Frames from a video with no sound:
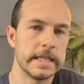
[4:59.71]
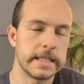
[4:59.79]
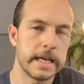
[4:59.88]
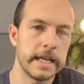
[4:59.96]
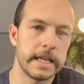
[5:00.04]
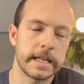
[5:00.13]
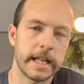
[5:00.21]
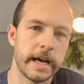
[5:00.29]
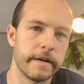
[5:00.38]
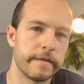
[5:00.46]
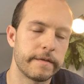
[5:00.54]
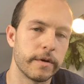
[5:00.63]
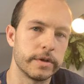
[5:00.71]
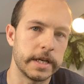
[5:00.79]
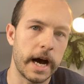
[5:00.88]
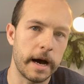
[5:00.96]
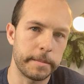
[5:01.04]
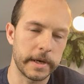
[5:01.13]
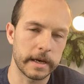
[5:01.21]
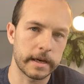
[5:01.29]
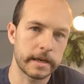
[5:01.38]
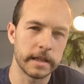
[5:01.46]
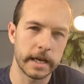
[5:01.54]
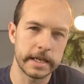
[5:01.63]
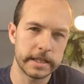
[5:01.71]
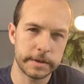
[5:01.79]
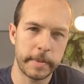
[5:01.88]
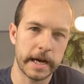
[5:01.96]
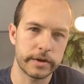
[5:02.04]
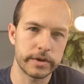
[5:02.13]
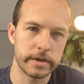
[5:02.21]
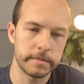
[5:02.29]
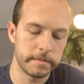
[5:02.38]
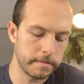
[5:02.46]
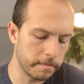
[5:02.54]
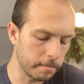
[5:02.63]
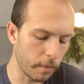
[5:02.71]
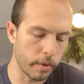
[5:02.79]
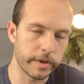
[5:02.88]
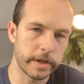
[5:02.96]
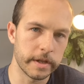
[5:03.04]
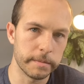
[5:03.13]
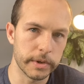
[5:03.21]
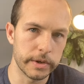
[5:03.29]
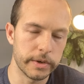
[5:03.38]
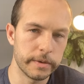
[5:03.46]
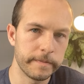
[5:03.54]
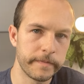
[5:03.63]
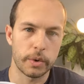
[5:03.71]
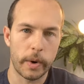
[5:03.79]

it's hitting that photopic light spectrum more than the blue. So